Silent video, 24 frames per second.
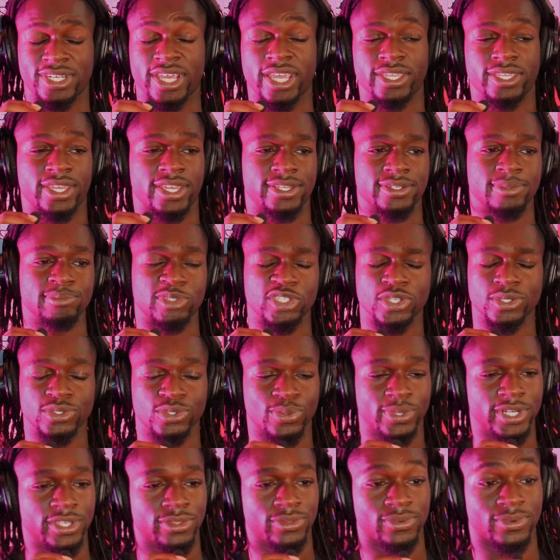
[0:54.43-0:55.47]
not yet. I'm still
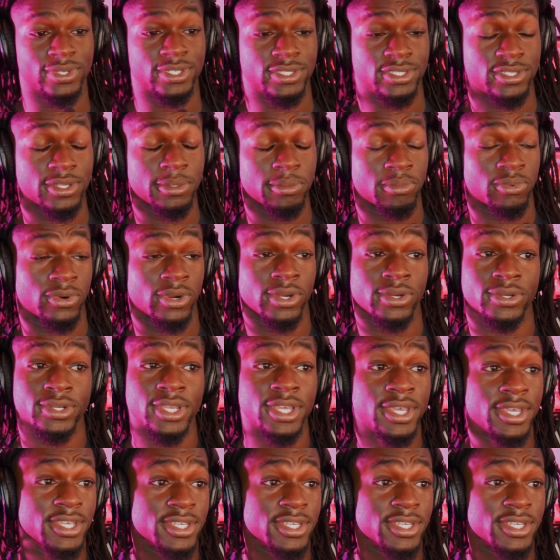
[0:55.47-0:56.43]
23, still broke.